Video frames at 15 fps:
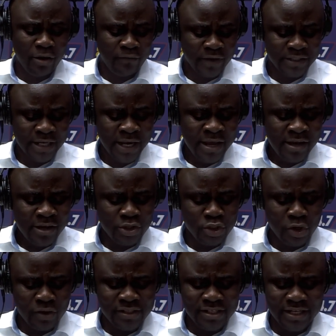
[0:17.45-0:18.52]
office
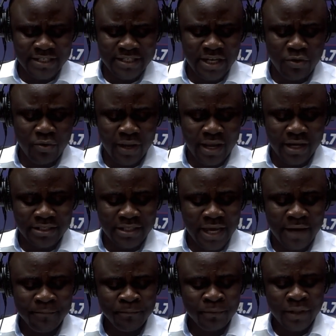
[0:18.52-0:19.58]
Johnson Asiedu
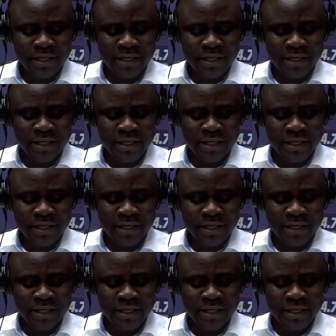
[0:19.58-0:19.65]
Nketia